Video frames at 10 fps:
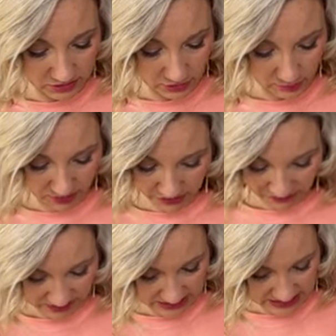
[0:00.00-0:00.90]
it to look
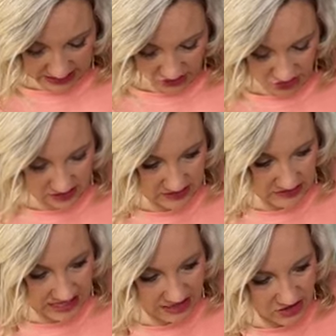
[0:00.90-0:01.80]
perfect. I
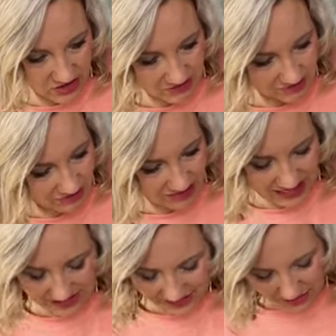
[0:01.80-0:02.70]

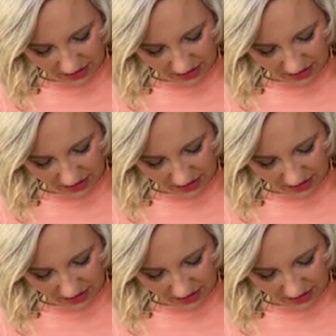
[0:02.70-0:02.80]
that is